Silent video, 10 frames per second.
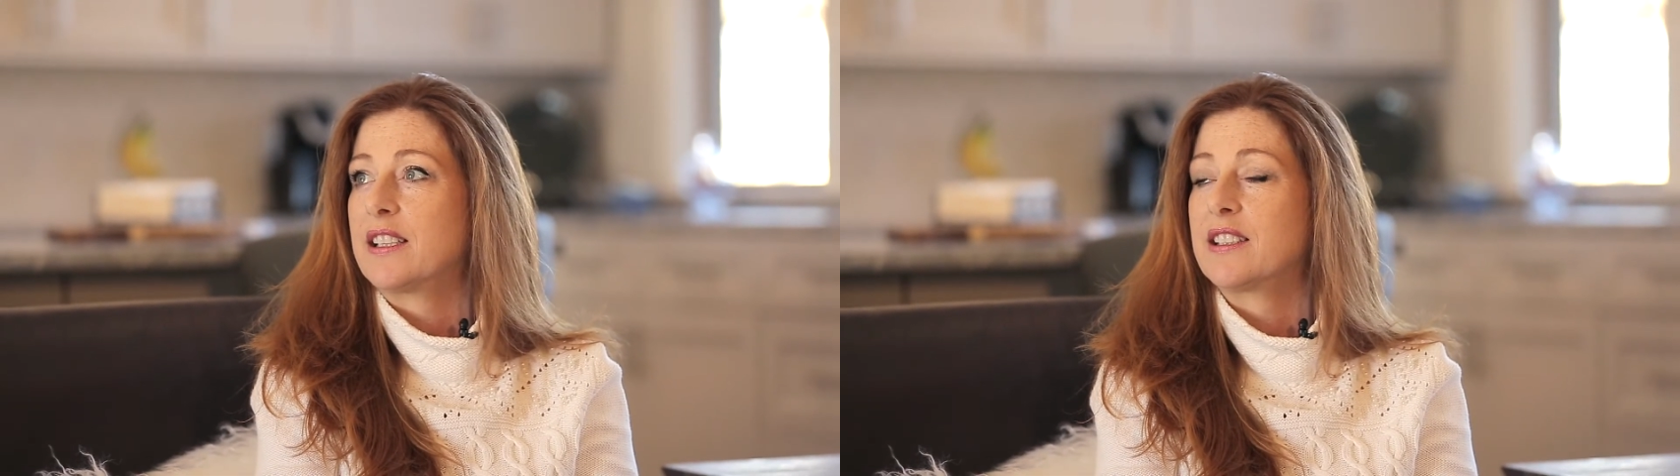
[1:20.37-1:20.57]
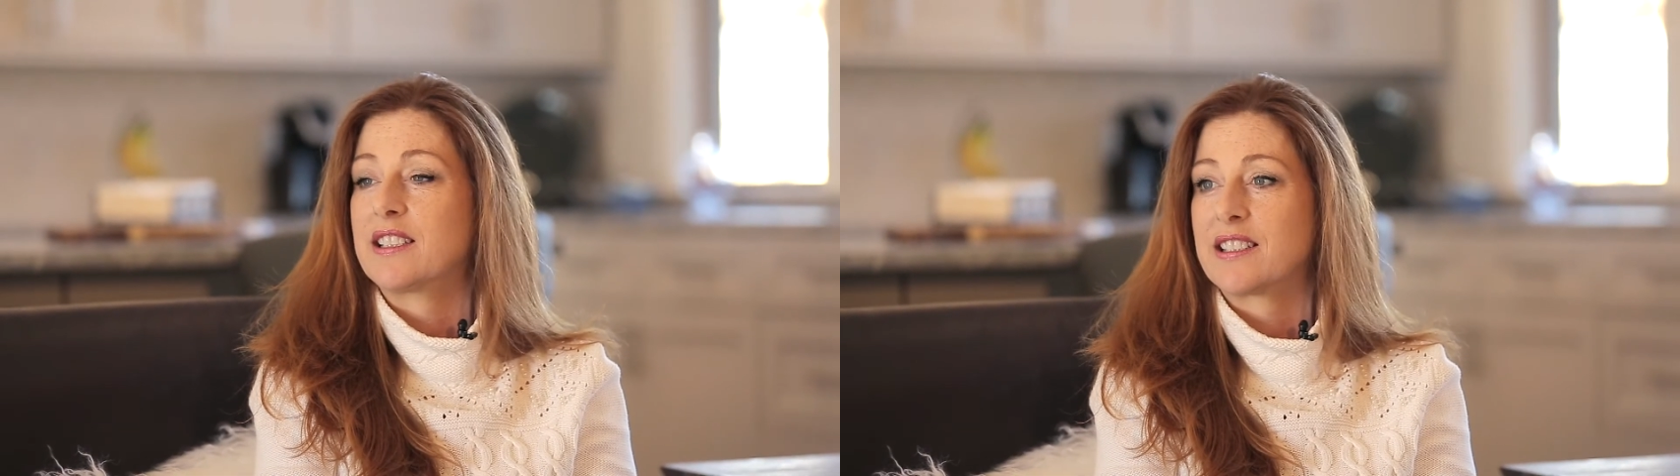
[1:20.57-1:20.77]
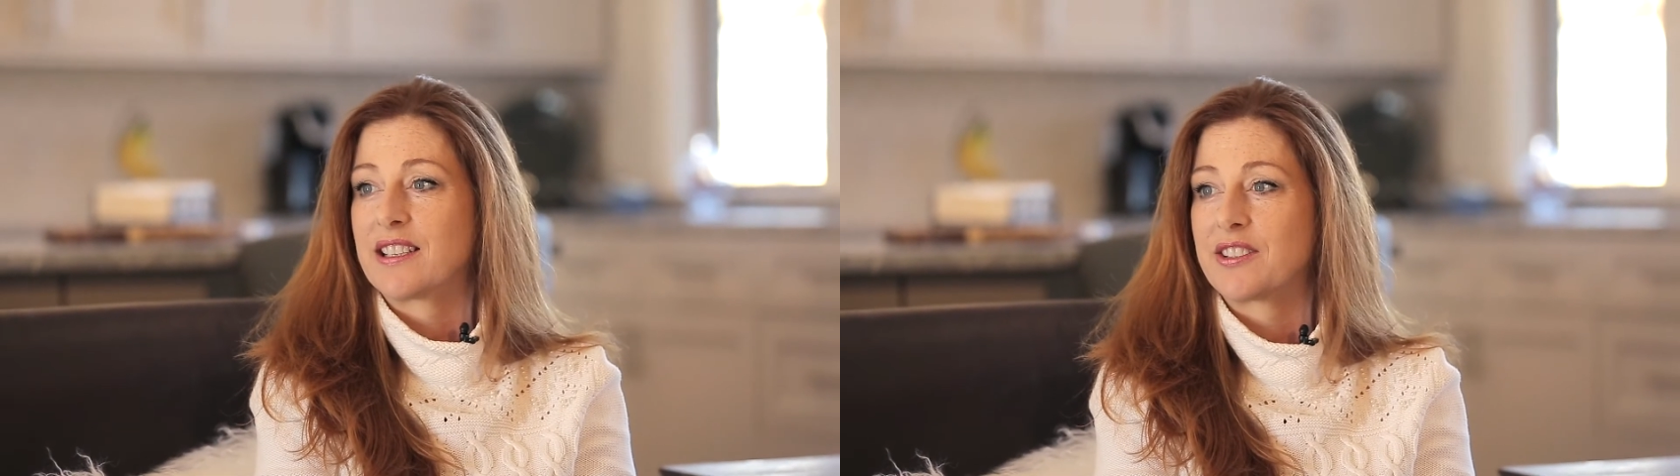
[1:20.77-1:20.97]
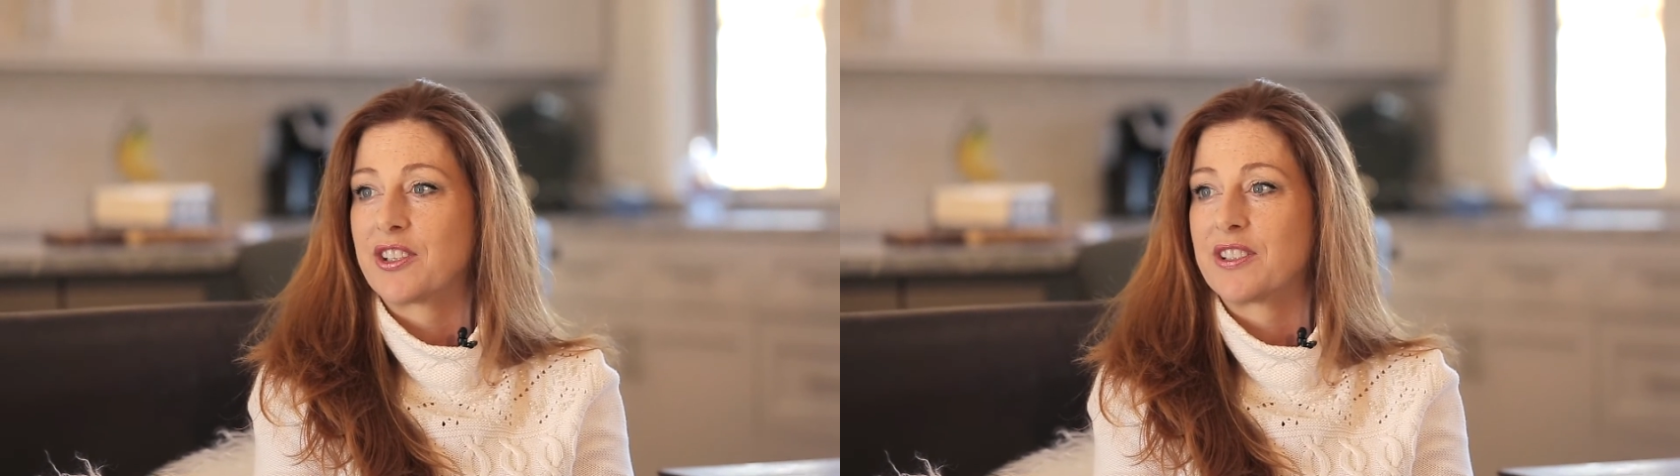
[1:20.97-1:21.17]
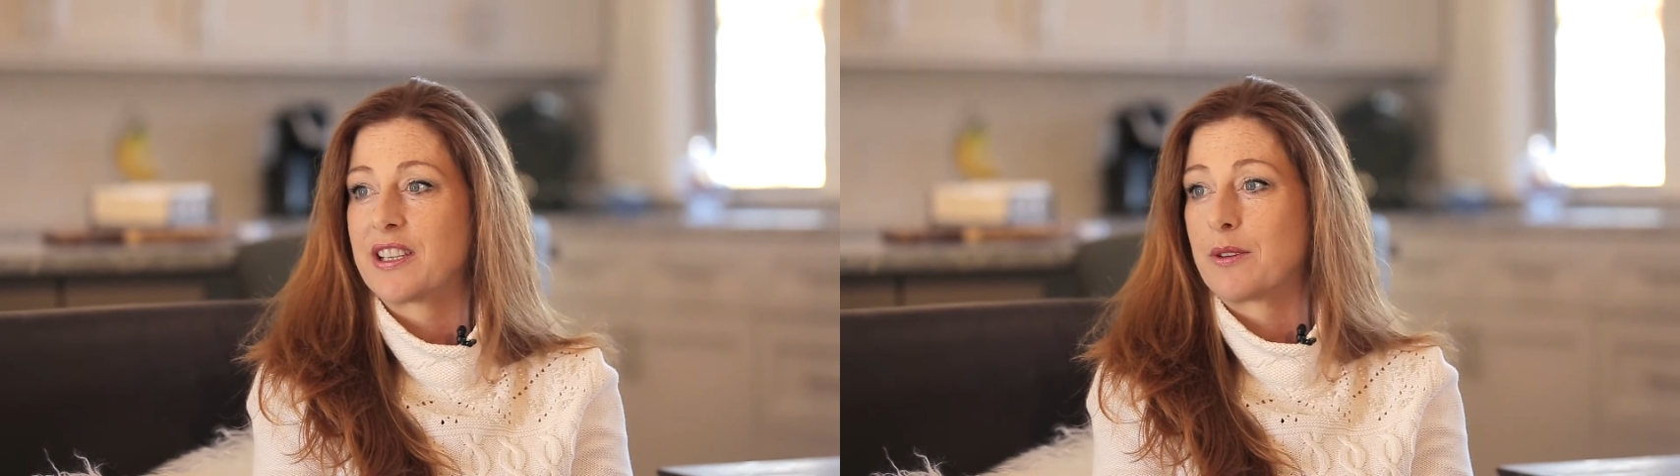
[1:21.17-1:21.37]
in the
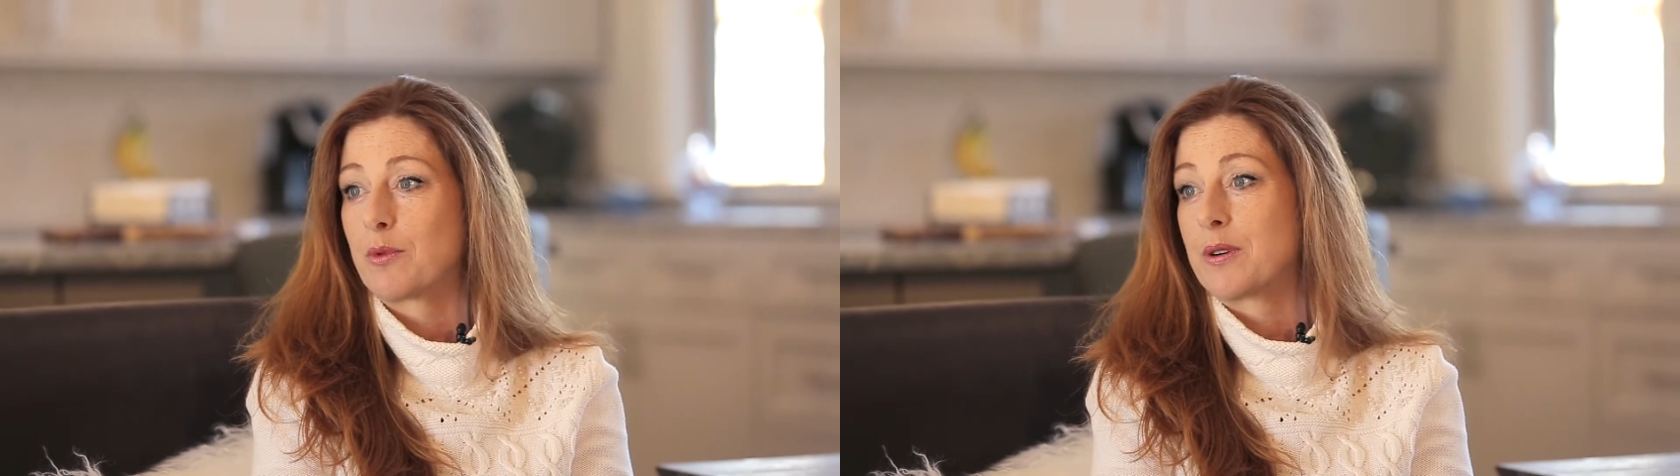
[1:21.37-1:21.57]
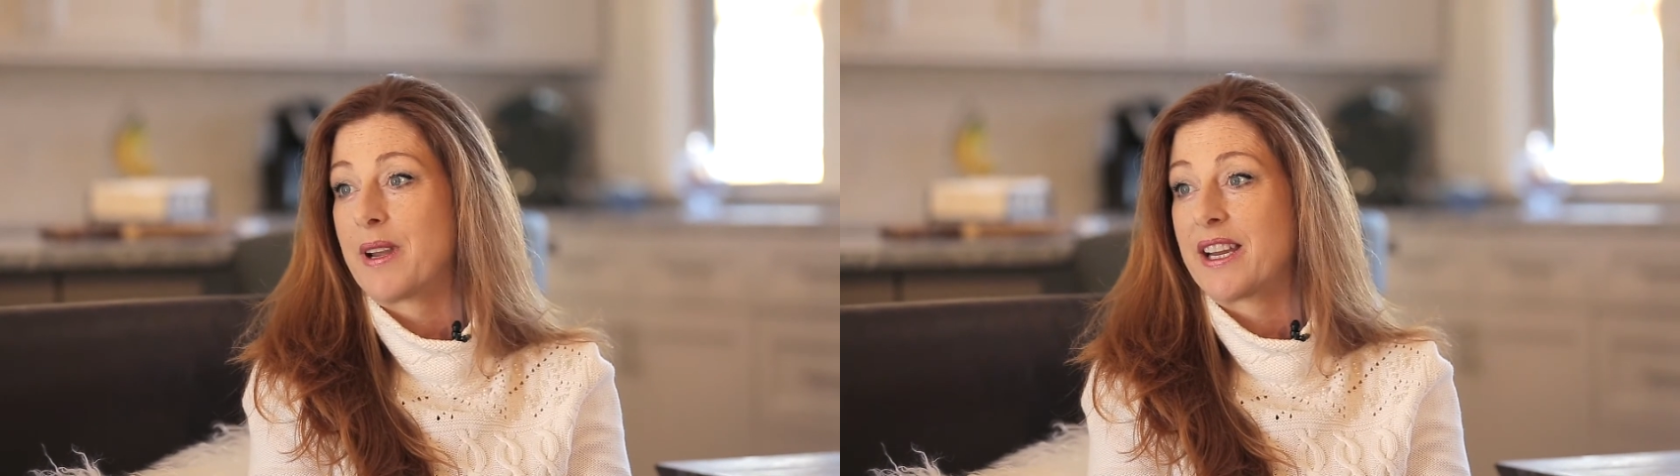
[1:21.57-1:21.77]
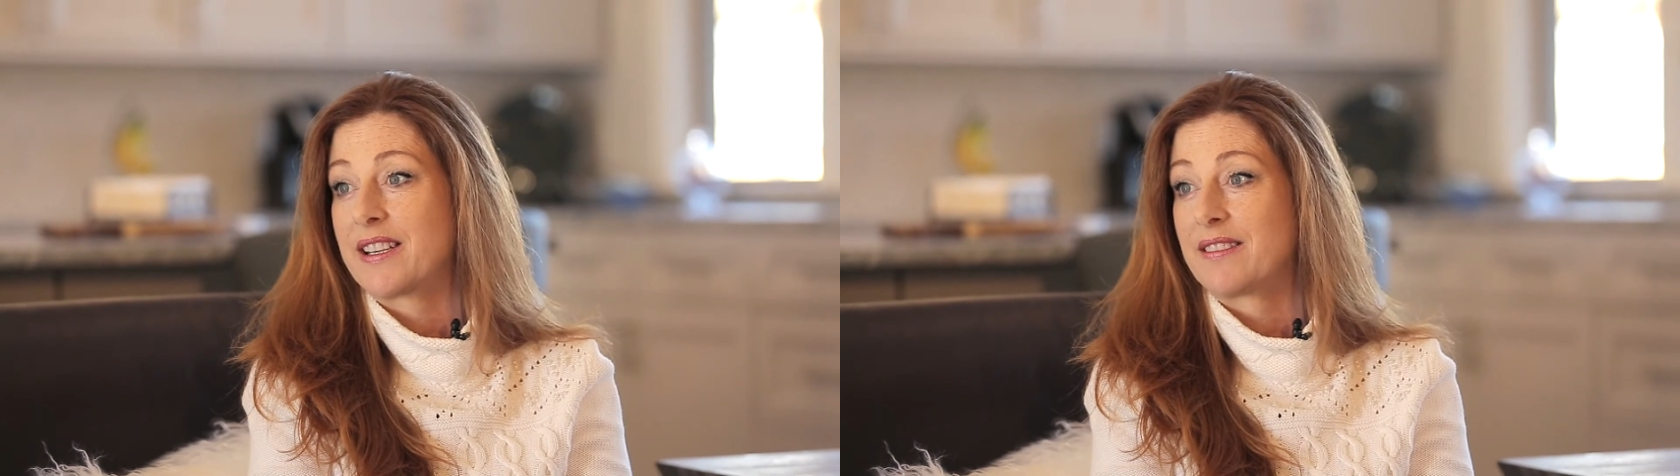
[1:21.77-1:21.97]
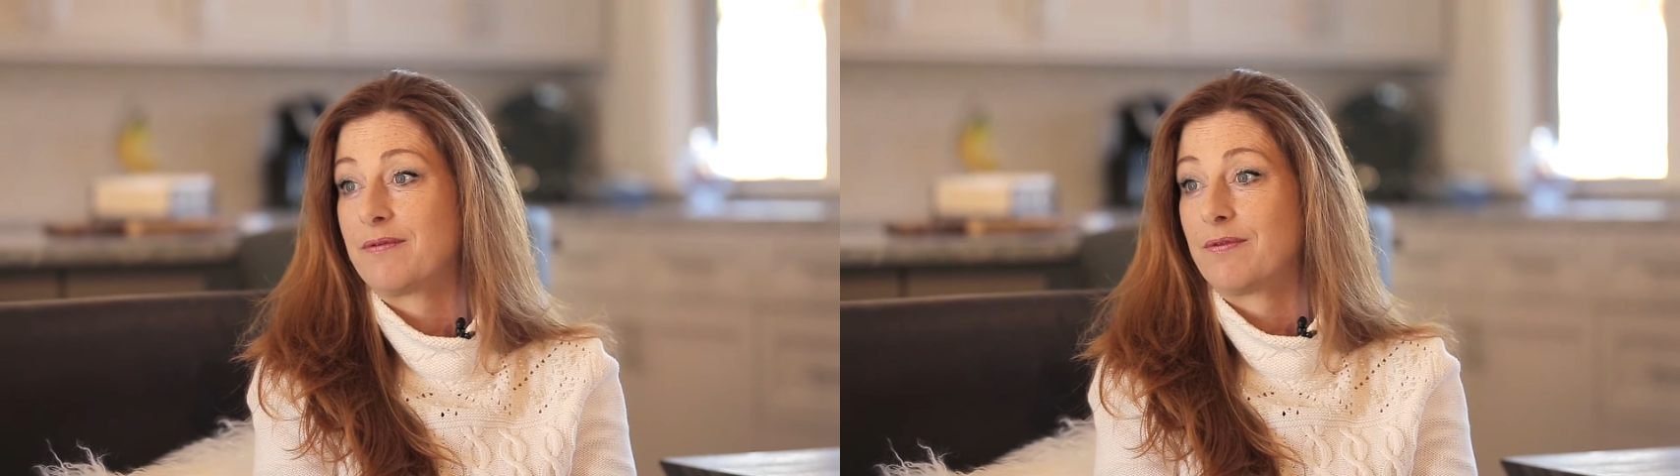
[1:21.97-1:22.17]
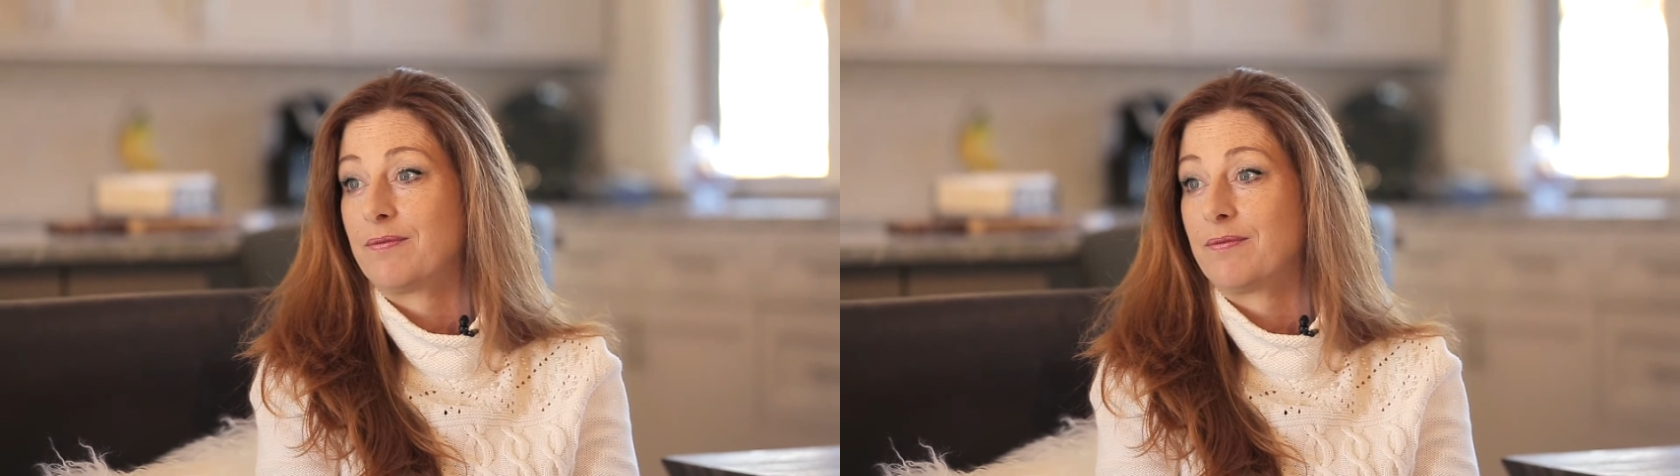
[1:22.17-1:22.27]
decisions that were made